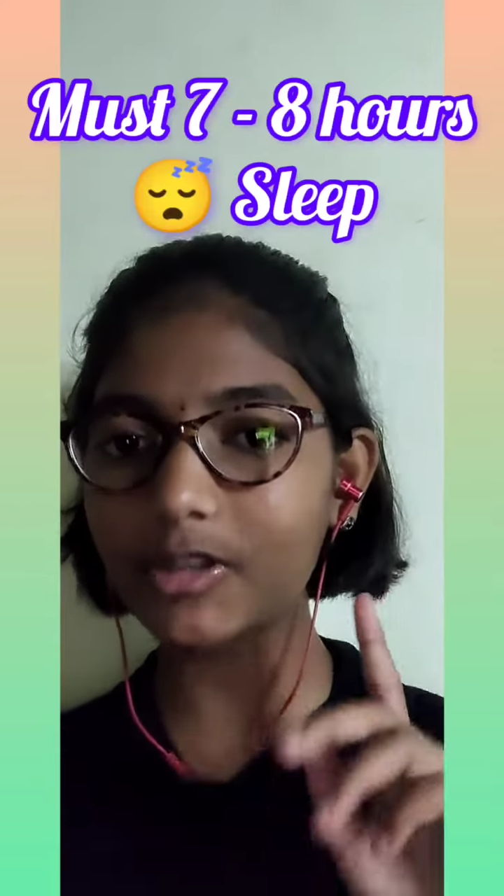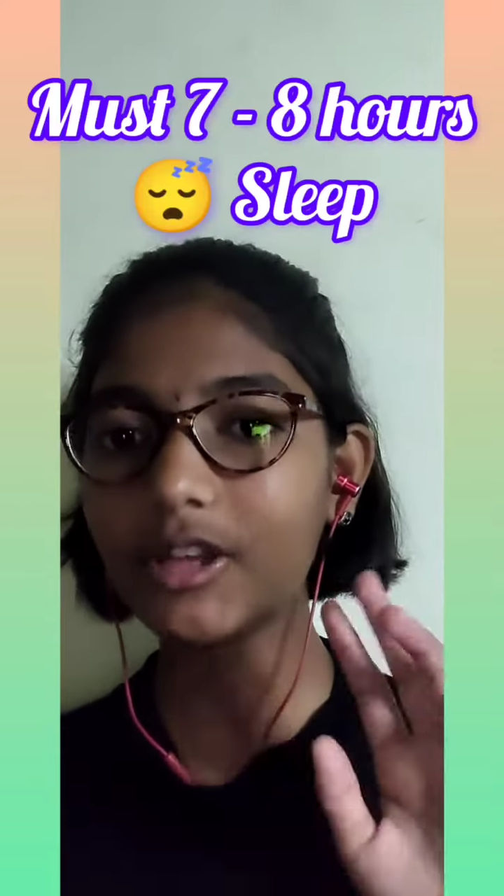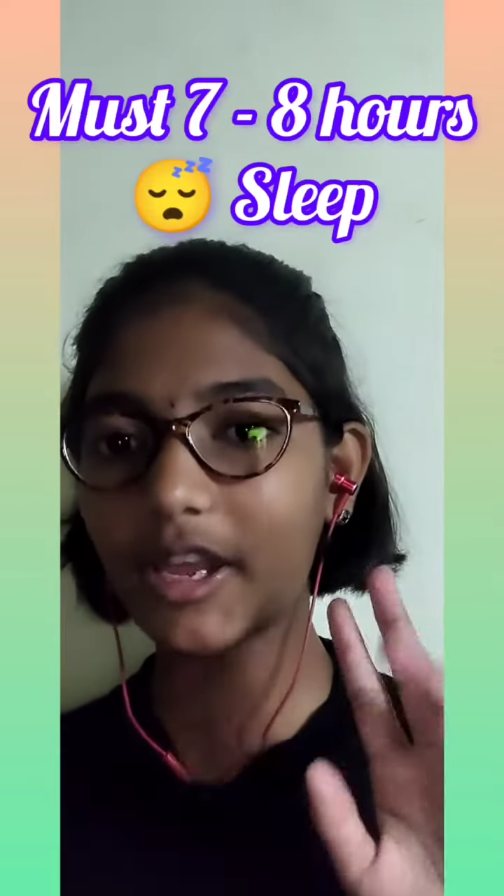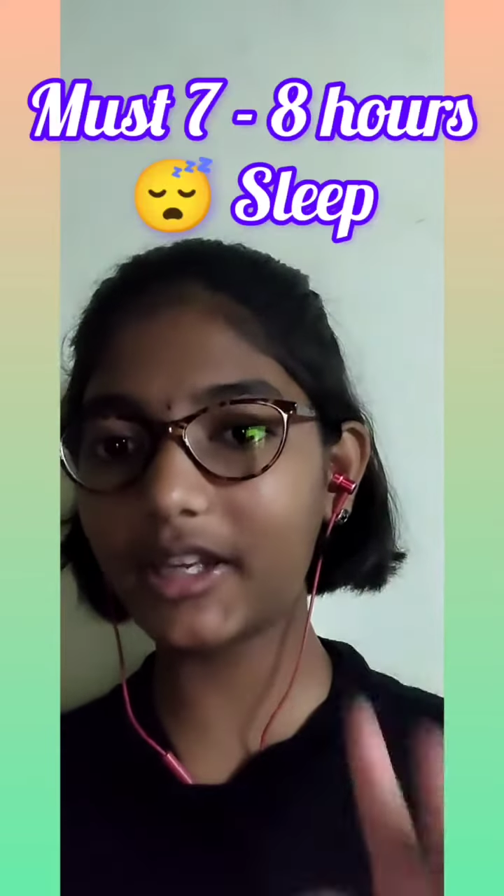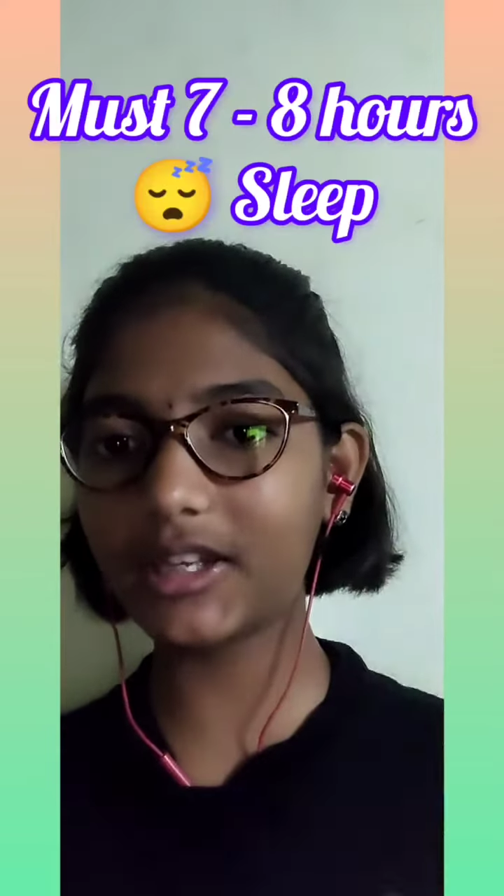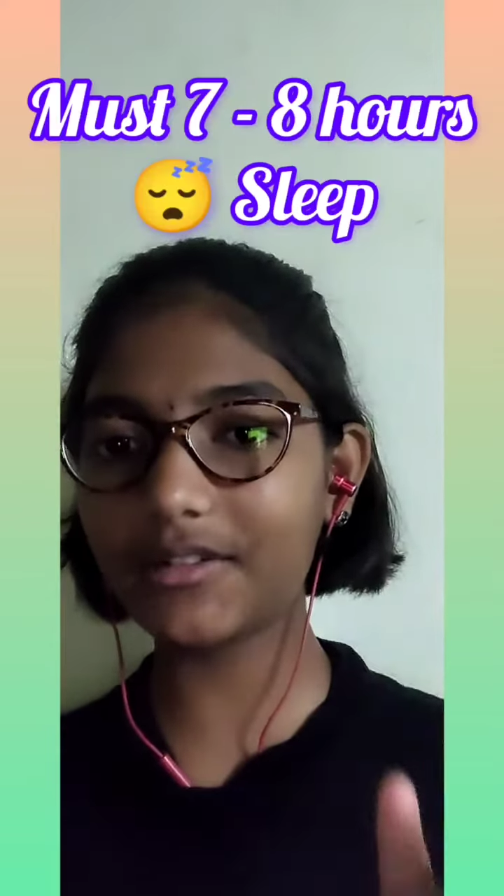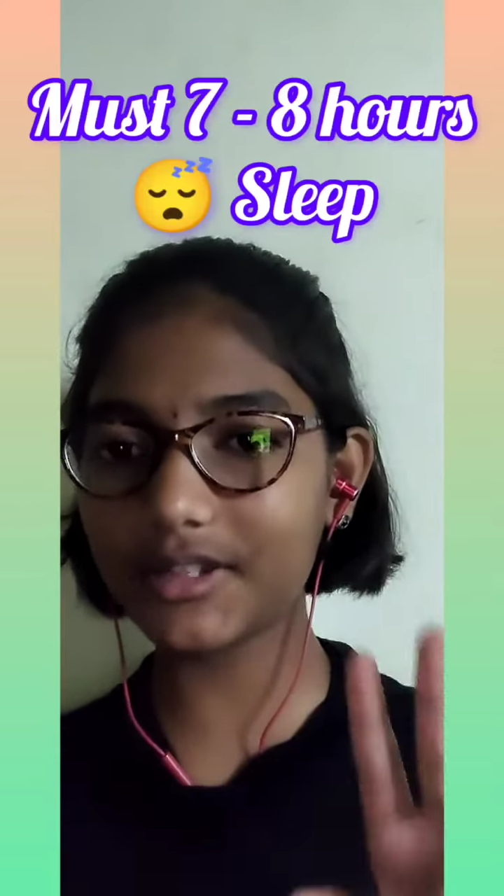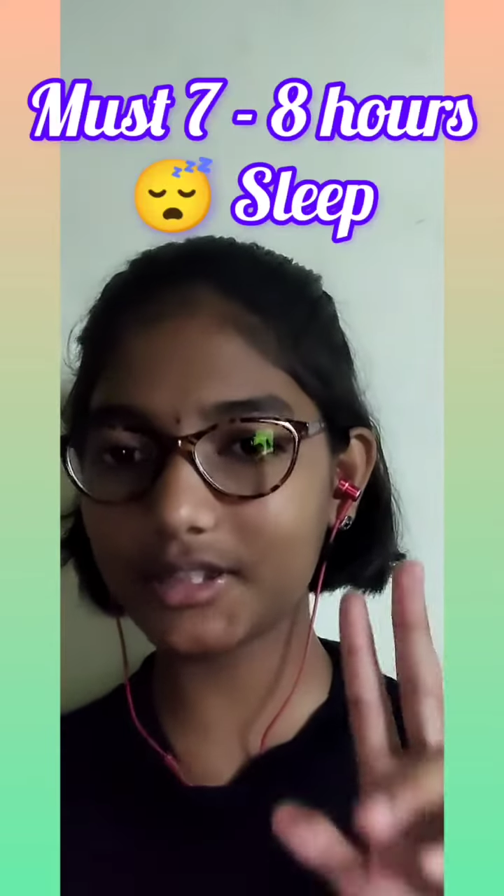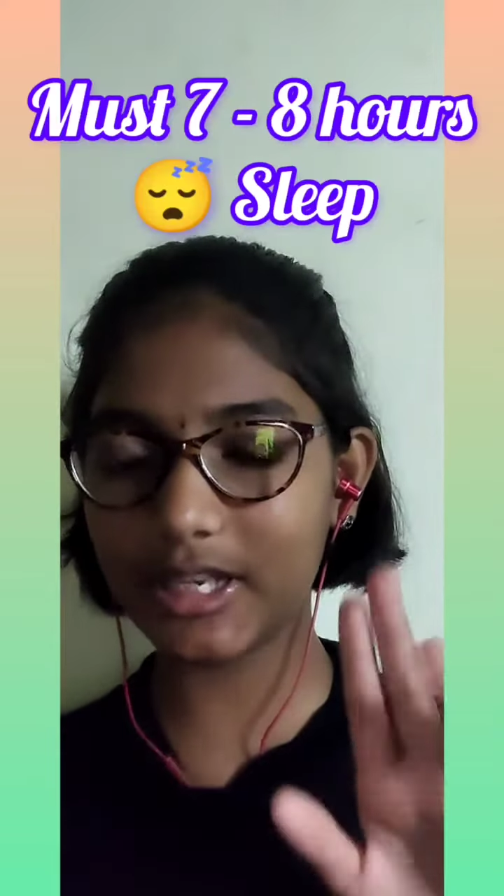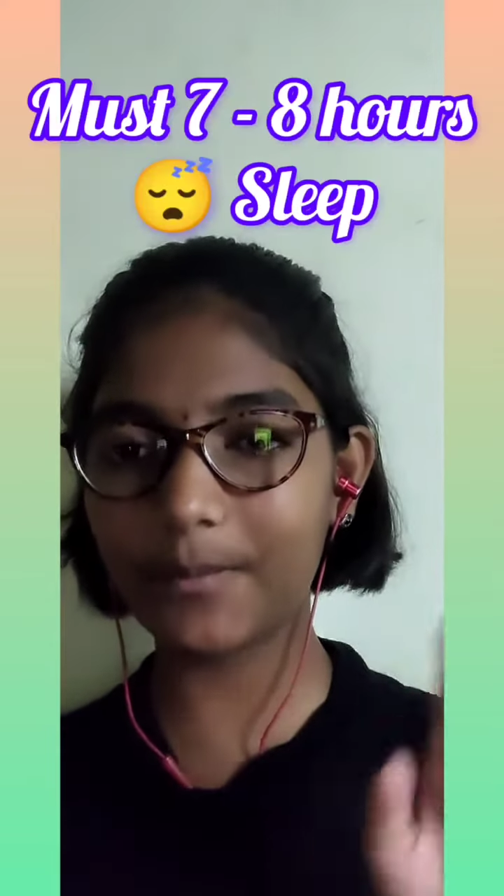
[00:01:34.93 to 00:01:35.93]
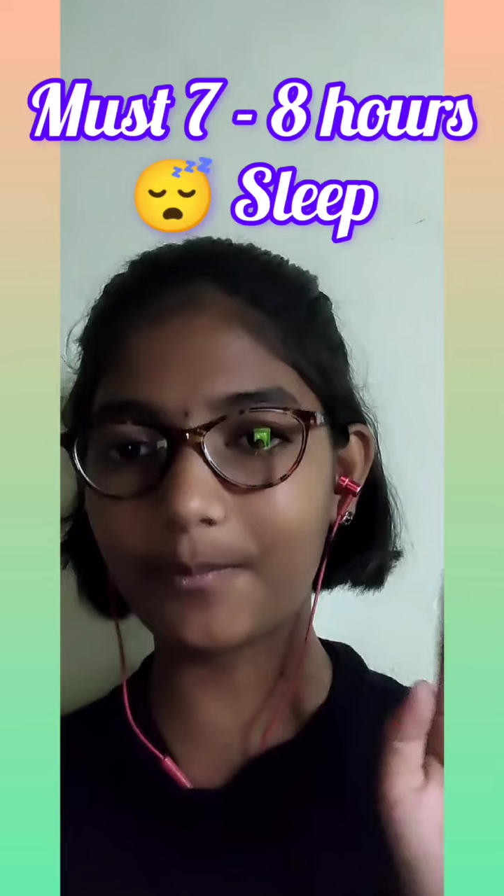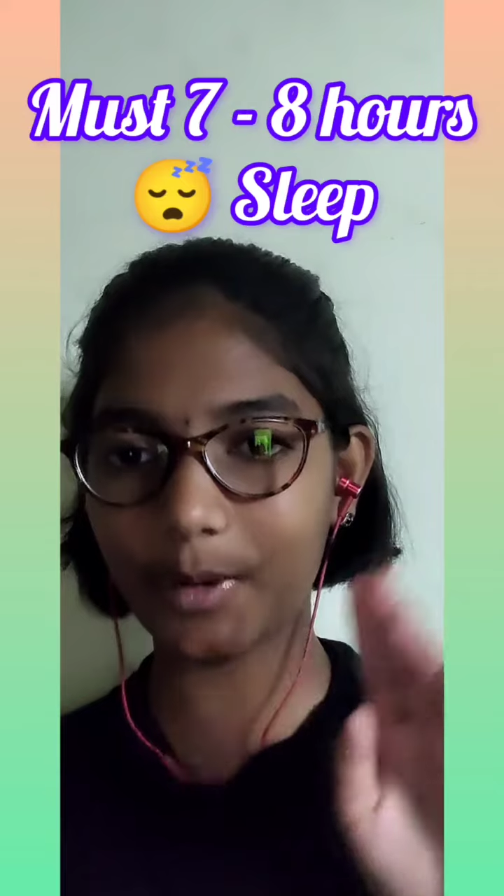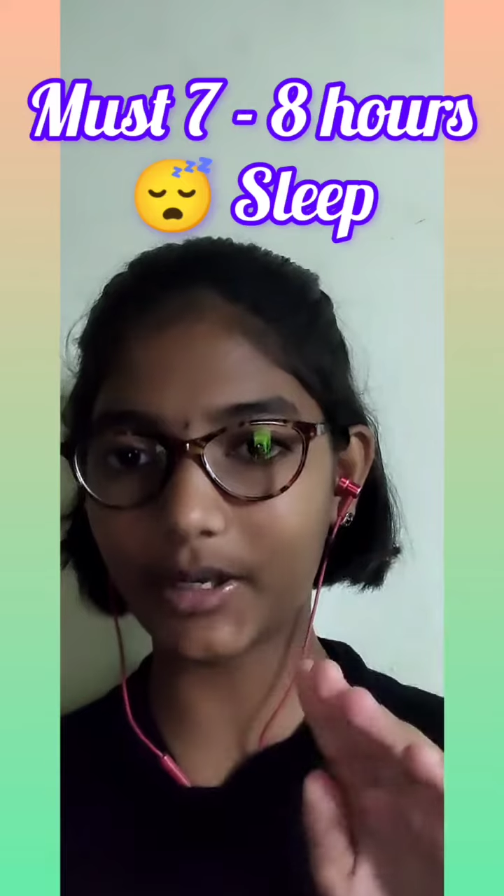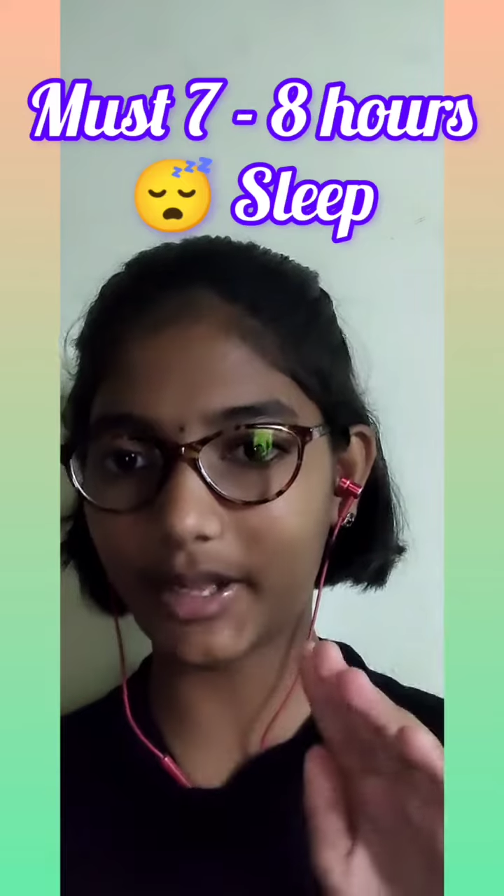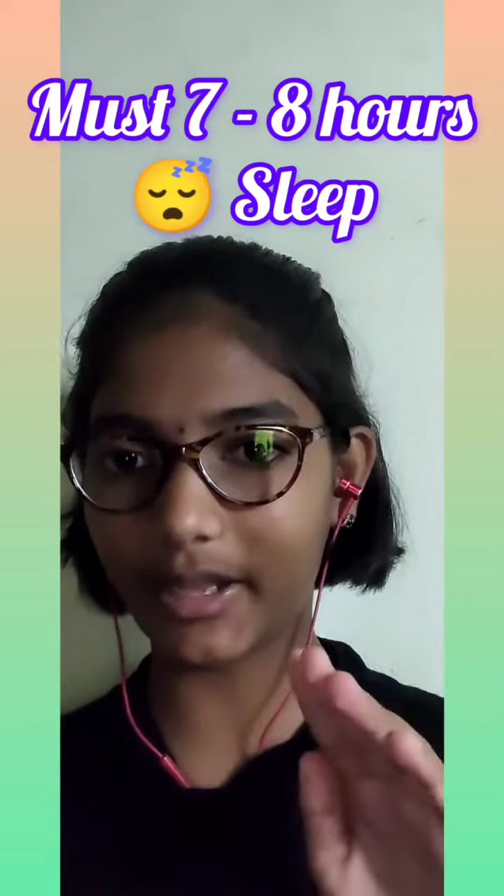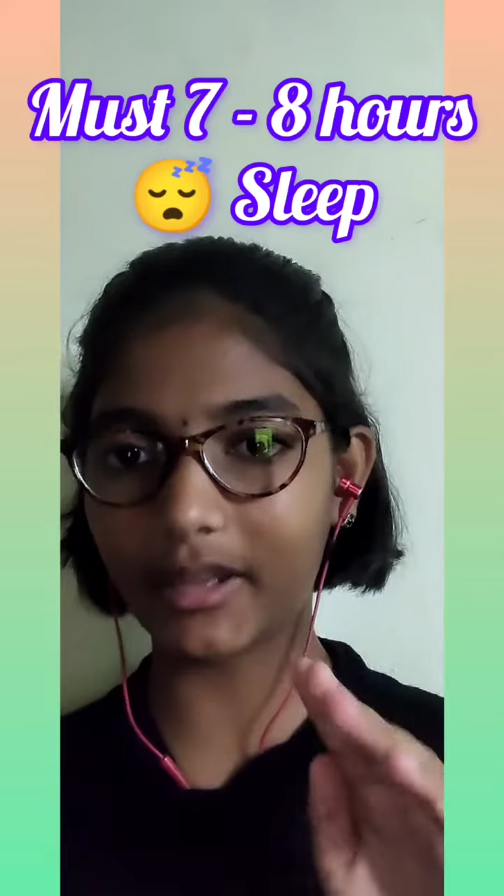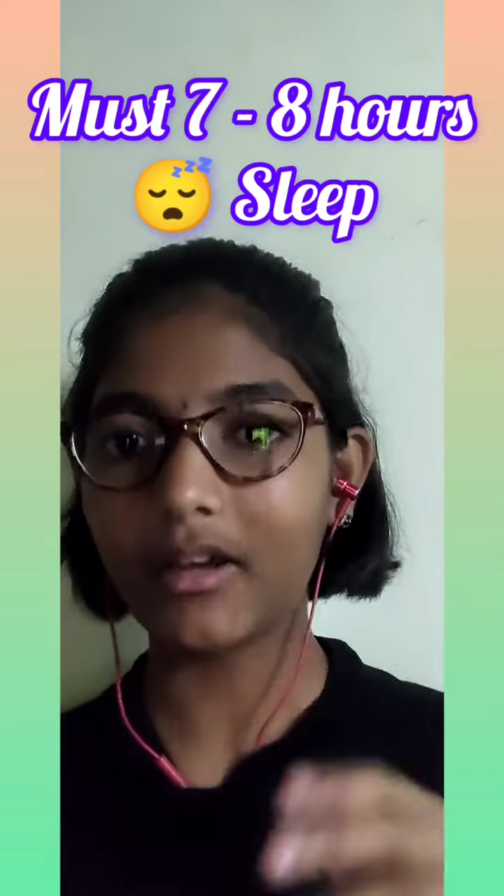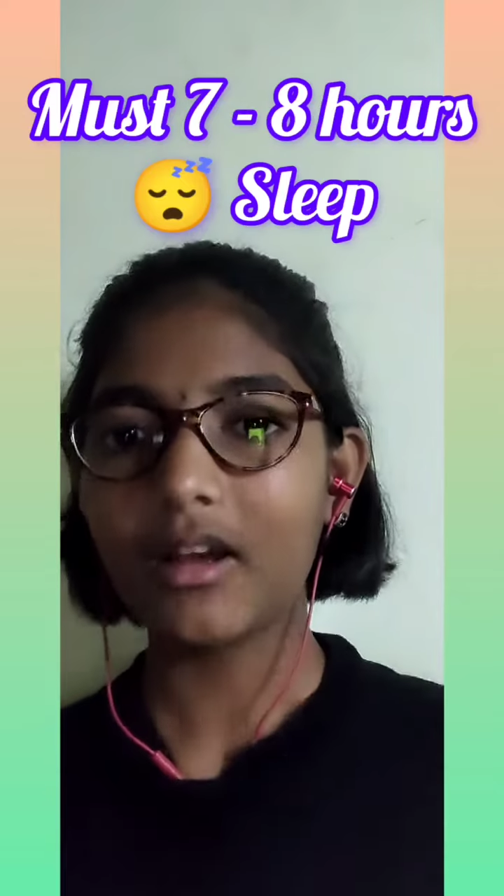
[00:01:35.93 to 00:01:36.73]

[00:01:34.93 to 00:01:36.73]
to 8 hours sleep per day.